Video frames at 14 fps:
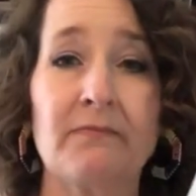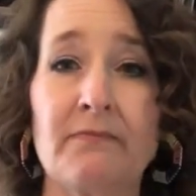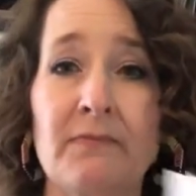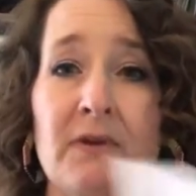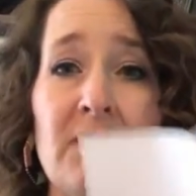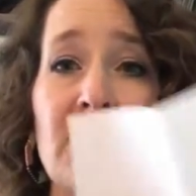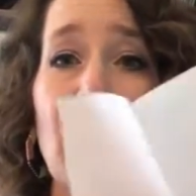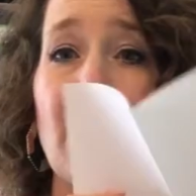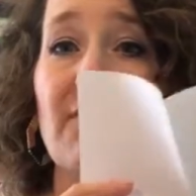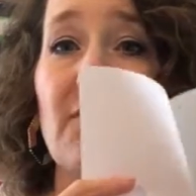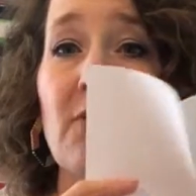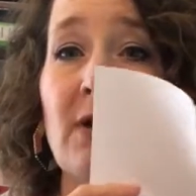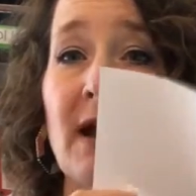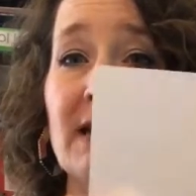you've got
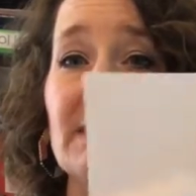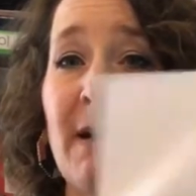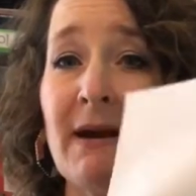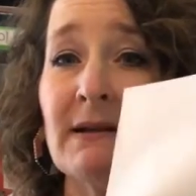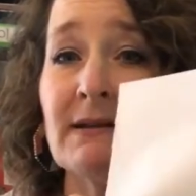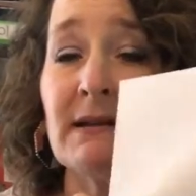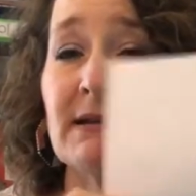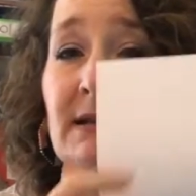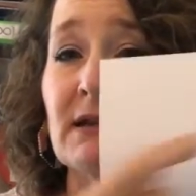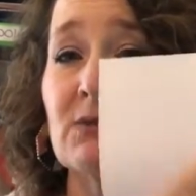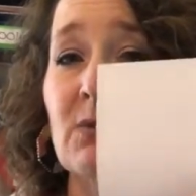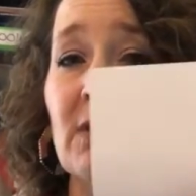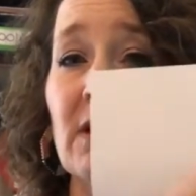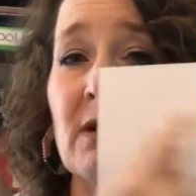4 nice boxes because
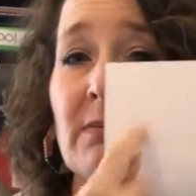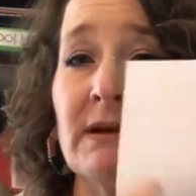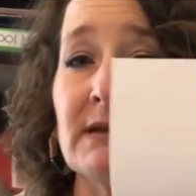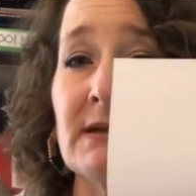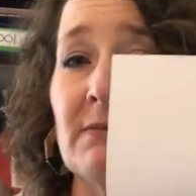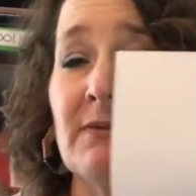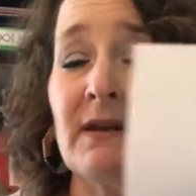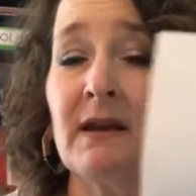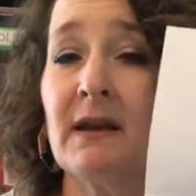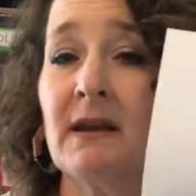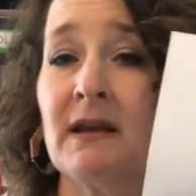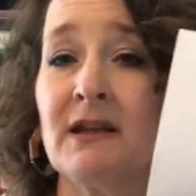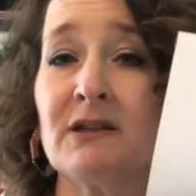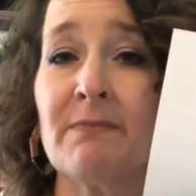we're going to put something in
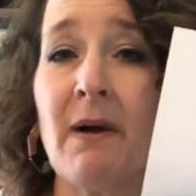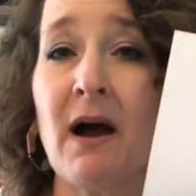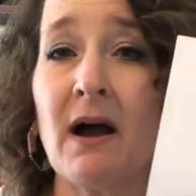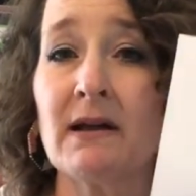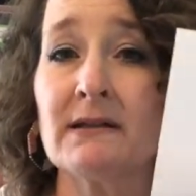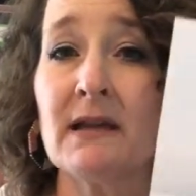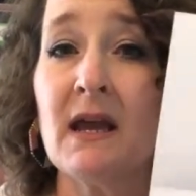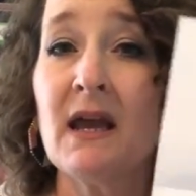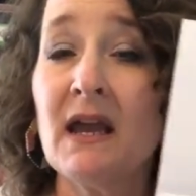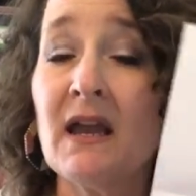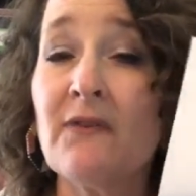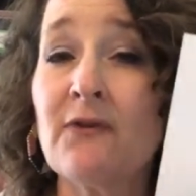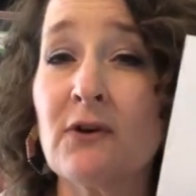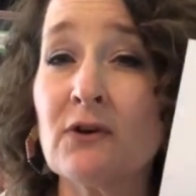each box.
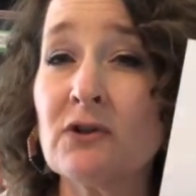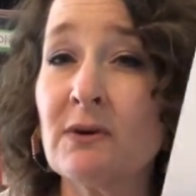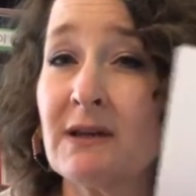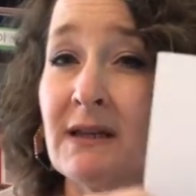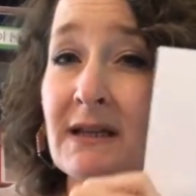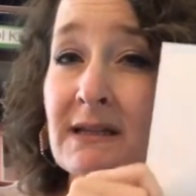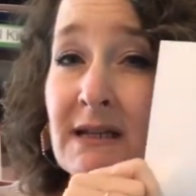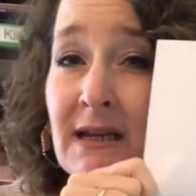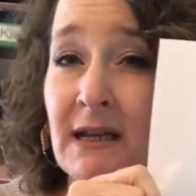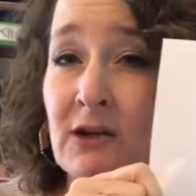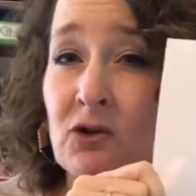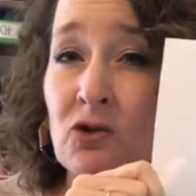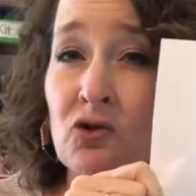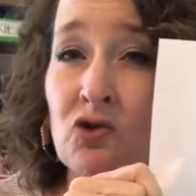If you're doing this
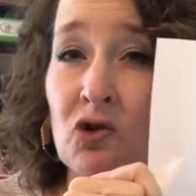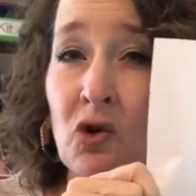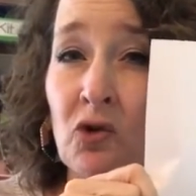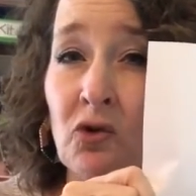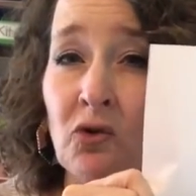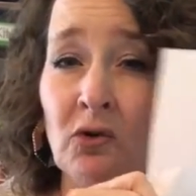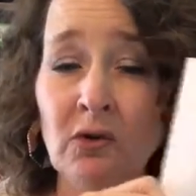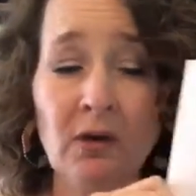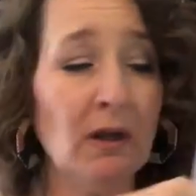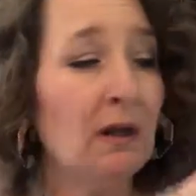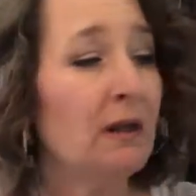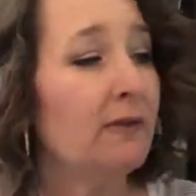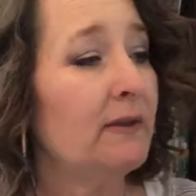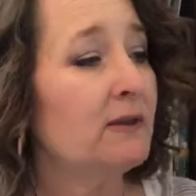in your journal,
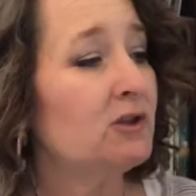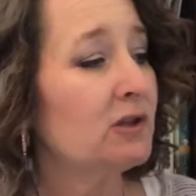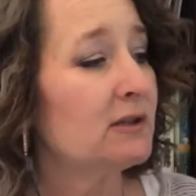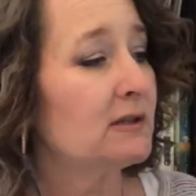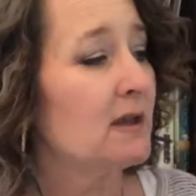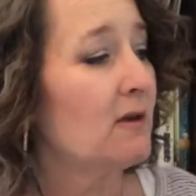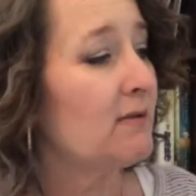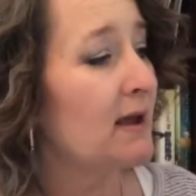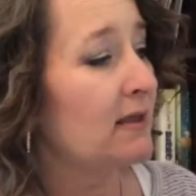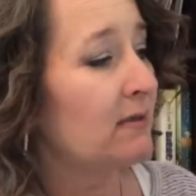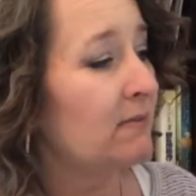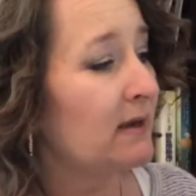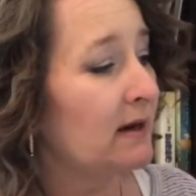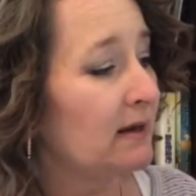then just go down the
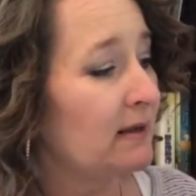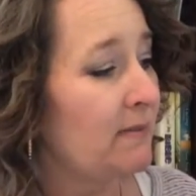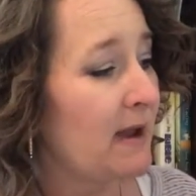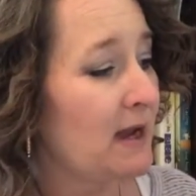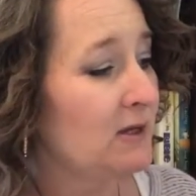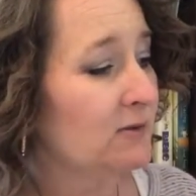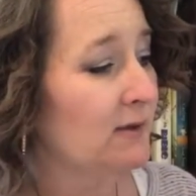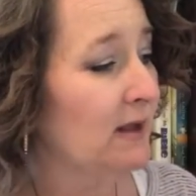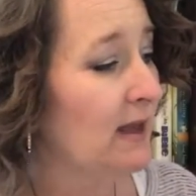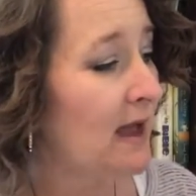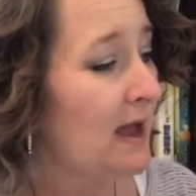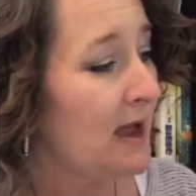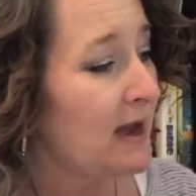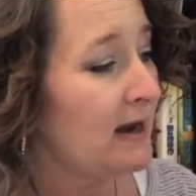middle of the page with a
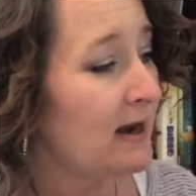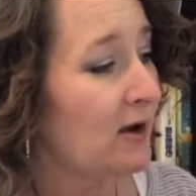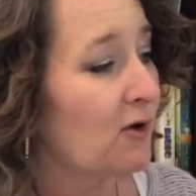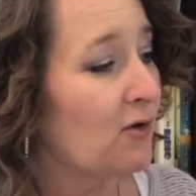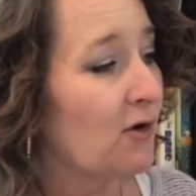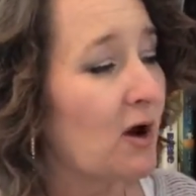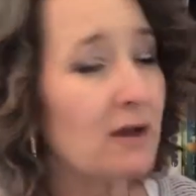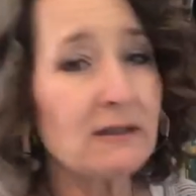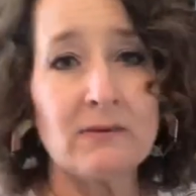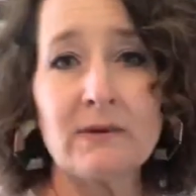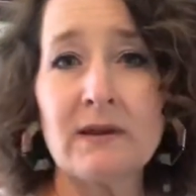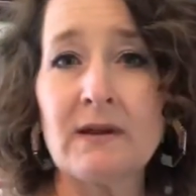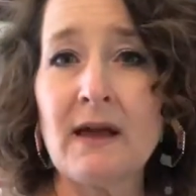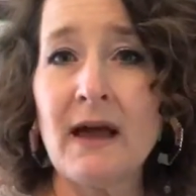line and across it
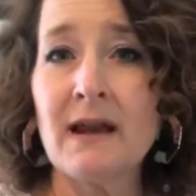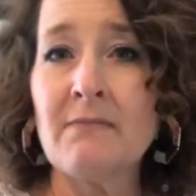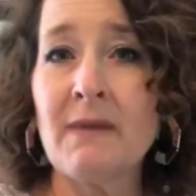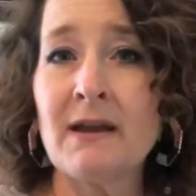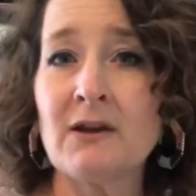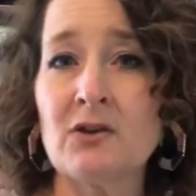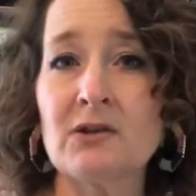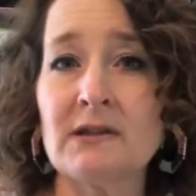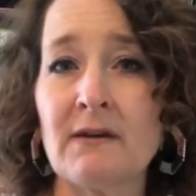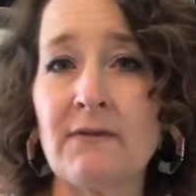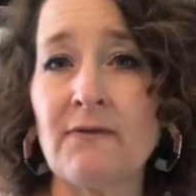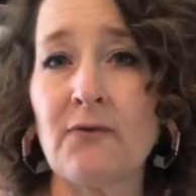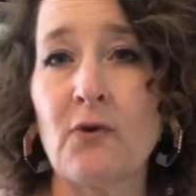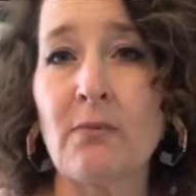with a line and make
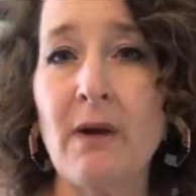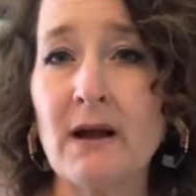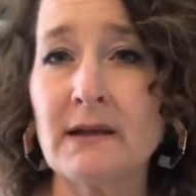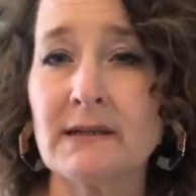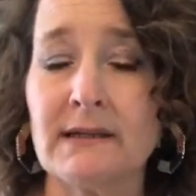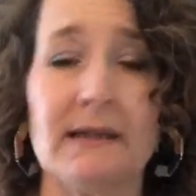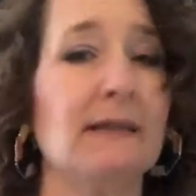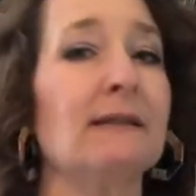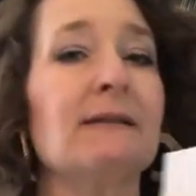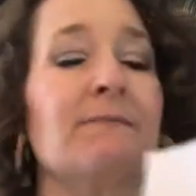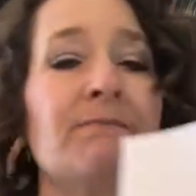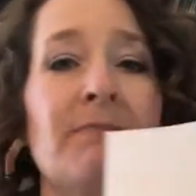yourself 4 boxes.